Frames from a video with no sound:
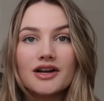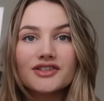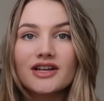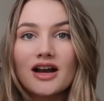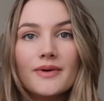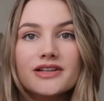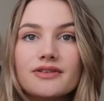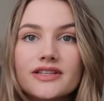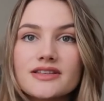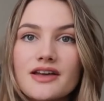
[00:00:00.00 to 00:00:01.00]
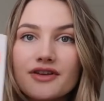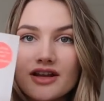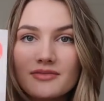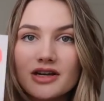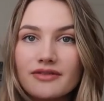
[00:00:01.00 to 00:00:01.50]
I actually can't wait to read this. I
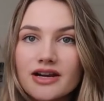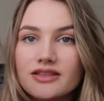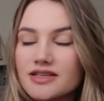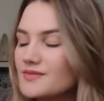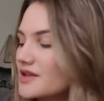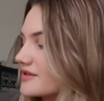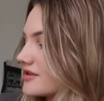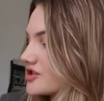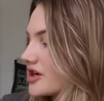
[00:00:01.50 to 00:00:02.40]
think I'm going to read it this month in